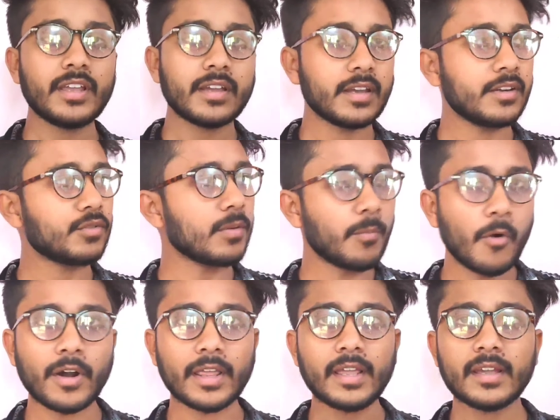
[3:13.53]
into the
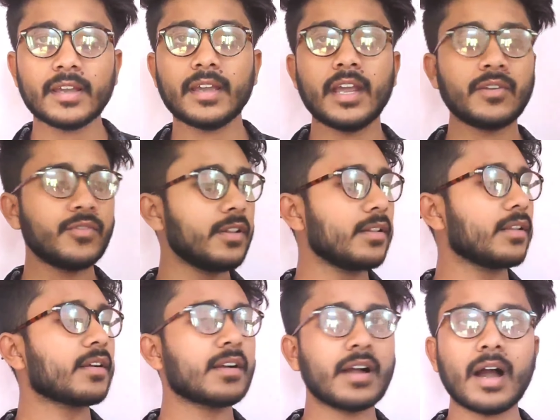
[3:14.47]
body, it will
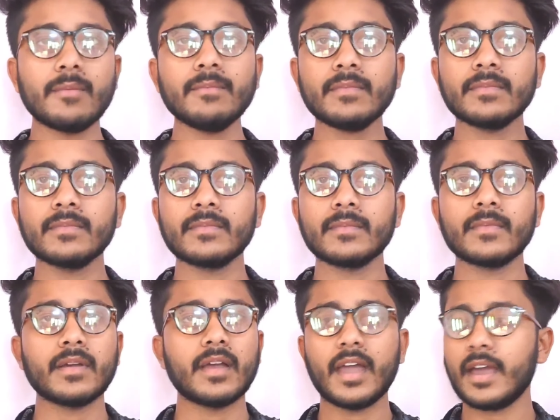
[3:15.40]
come
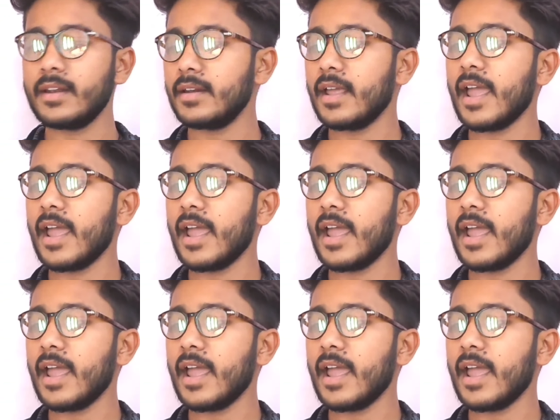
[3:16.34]
and